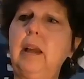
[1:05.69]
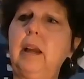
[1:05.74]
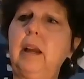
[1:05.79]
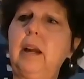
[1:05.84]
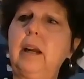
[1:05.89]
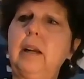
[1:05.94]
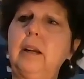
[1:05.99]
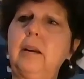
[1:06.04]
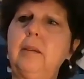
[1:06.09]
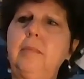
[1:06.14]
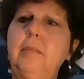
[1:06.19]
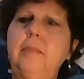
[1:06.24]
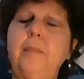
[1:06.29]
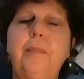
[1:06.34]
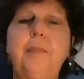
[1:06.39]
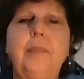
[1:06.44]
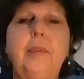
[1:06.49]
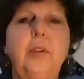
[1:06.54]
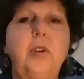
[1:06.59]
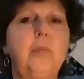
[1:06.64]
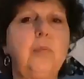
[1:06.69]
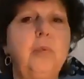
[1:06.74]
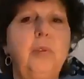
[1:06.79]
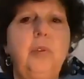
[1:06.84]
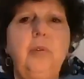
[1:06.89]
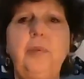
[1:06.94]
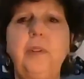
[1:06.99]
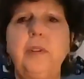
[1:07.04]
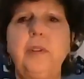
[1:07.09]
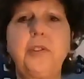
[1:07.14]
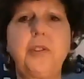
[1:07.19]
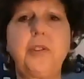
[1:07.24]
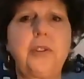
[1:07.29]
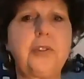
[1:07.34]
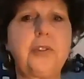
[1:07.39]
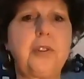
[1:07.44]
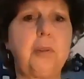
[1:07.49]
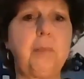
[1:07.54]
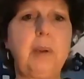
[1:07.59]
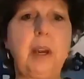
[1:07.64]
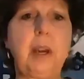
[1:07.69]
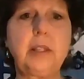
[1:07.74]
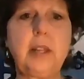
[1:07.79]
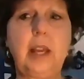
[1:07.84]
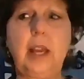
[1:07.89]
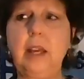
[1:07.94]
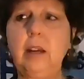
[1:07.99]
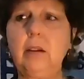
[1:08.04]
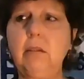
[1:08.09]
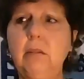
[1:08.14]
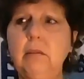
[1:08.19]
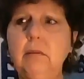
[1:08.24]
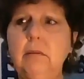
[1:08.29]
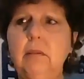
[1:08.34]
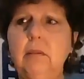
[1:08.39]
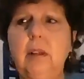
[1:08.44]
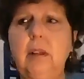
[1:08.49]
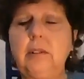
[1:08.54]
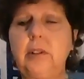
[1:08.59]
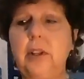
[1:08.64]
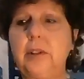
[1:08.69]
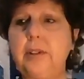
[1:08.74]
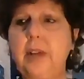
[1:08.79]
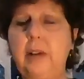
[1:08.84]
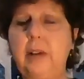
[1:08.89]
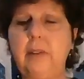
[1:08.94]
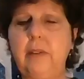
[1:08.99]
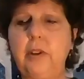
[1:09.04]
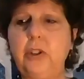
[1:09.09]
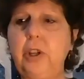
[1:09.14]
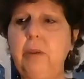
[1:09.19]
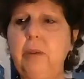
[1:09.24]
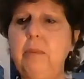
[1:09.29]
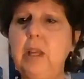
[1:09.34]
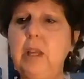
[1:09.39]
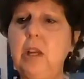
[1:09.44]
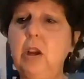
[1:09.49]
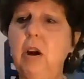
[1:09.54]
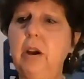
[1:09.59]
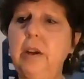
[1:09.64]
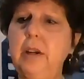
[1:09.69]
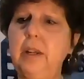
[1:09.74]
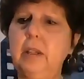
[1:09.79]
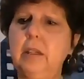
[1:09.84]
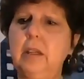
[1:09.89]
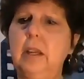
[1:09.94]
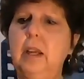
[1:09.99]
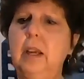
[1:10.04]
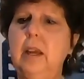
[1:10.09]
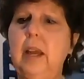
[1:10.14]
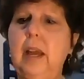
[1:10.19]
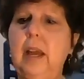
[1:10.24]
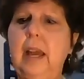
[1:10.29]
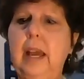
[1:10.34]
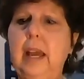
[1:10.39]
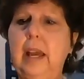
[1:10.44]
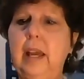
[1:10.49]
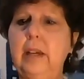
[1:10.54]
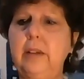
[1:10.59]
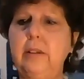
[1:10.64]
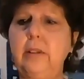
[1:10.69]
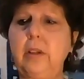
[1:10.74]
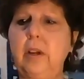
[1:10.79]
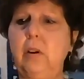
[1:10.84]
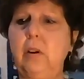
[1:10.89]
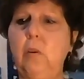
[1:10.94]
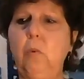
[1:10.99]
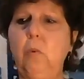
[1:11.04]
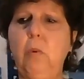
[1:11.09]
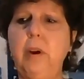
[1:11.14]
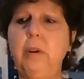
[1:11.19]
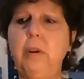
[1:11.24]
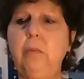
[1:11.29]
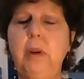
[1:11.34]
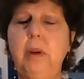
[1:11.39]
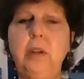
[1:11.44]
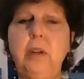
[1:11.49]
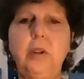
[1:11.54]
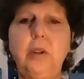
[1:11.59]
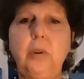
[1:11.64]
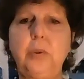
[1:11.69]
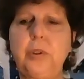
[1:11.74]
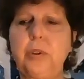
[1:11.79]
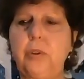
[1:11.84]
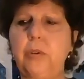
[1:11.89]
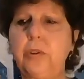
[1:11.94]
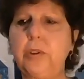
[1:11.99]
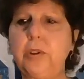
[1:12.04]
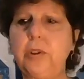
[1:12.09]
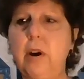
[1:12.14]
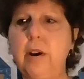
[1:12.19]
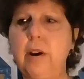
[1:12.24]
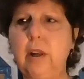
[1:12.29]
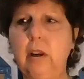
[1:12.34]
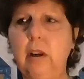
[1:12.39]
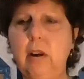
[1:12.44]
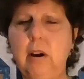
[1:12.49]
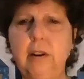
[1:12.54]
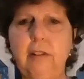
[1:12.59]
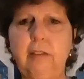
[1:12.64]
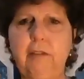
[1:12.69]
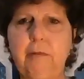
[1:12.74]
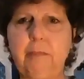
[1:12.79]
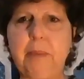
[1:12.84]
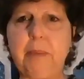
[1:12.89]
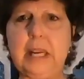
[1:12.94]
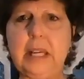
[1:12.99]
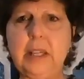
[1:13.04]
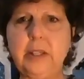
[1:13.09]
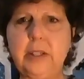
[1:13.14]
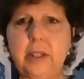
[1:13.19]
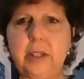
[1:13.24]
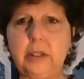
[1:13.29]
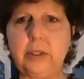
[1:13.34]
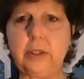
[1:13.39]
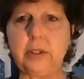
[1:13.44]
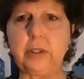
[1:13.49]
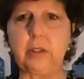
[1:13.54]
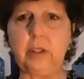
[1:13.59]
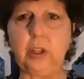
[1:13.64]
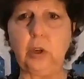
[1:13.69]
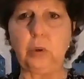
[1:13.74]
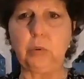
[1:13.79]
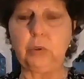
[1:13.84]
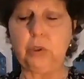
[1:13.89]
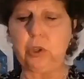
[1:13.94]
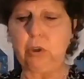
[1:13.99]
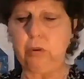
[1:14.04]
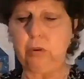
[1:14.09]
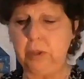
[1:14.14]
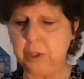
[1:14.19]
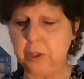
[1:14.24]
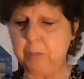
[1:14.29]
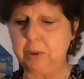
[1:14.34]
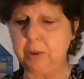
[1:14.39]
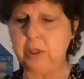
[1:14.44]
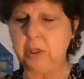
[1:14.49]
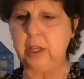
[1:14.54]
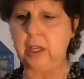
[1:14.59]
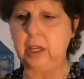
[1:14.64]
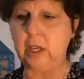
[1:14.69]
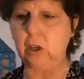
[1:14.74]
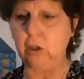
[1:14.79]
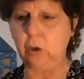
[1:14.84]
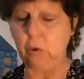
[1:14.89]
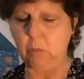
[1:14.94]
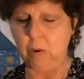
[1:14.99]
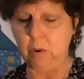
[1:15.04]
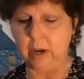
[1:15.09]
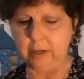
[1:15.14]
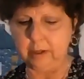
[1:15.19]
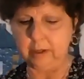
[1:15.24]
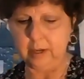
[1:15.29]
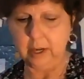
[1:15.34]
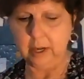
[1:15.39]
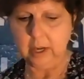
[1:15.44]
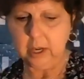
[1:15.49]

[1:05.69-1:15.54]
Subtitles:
The roof is just a rectangle, does have a chimney on it, and 1 window, so there's not a lot of pieces, to this particular one.